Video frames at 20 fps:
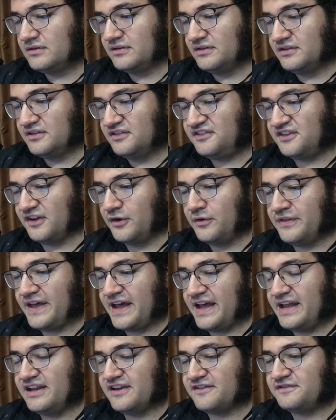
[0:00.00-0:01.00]
So
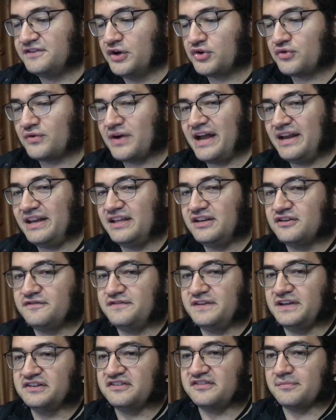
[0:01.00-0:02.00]
then, if notoriety in your
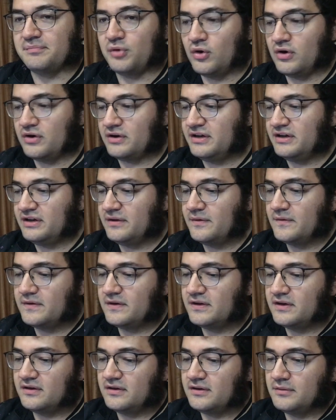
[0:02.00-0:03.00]
field is important,
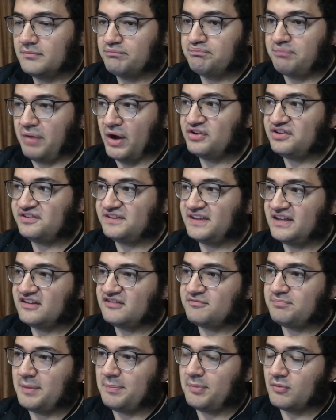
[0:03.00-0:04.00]
post things
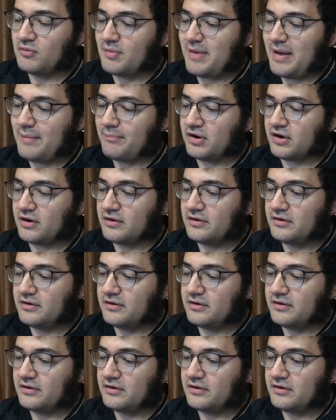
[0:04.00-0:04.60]
people remember.